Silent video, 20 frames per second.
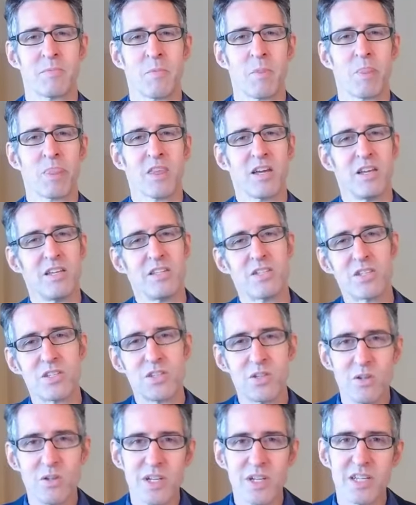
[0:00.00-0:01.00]
As
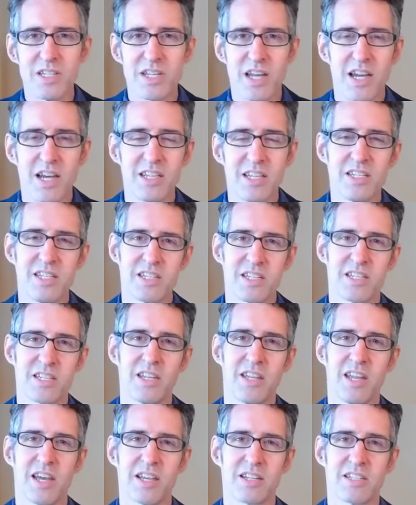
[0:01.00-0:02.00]
soon as I
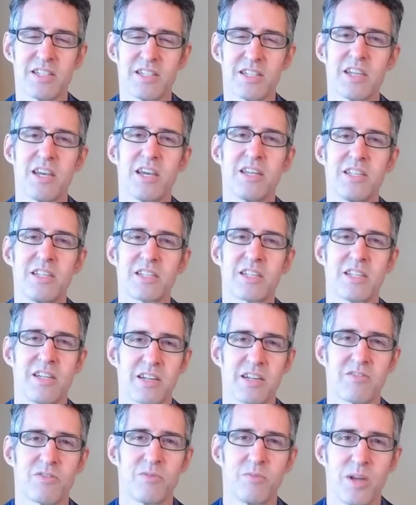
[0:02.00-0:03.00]
disconnect, let's say I disconnect
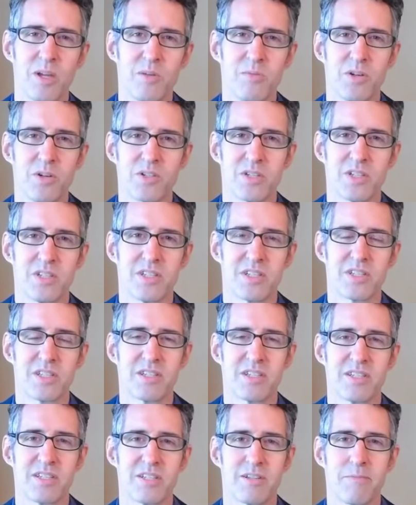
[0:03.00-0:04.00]
from my emotions,
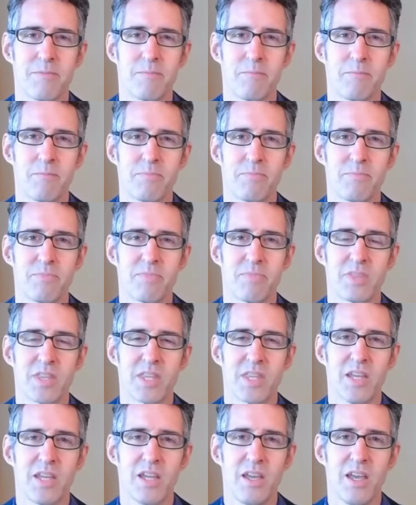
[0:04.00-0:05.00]

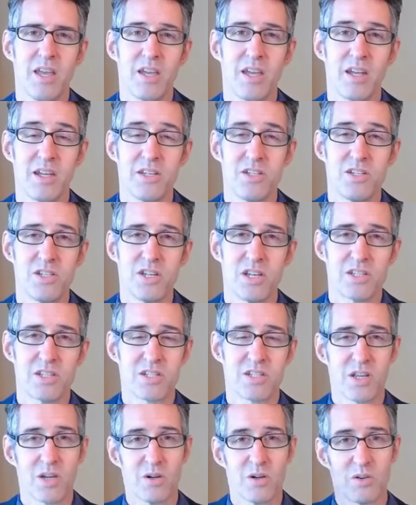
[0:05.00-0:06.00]
and I just
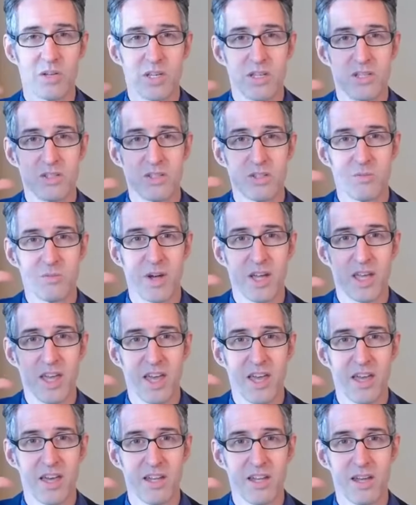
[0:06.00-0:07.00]
go into my
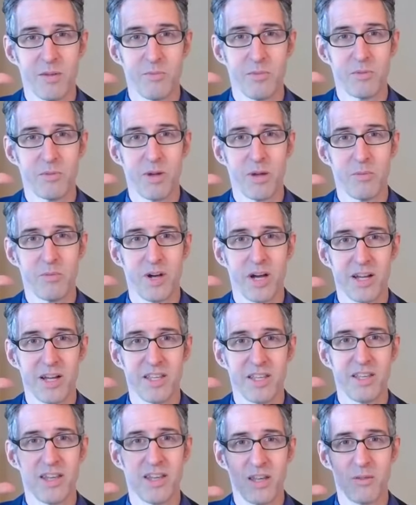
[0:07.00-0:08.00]
head, I'm in my
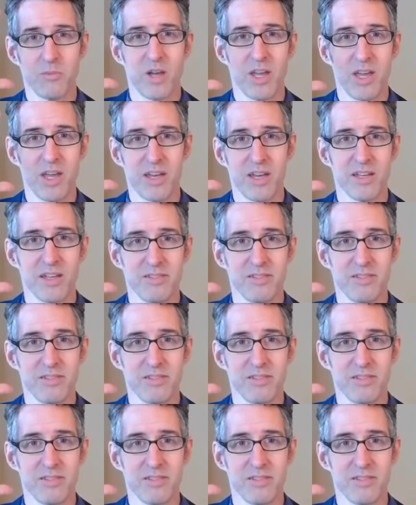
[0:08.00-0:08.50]
body and my head,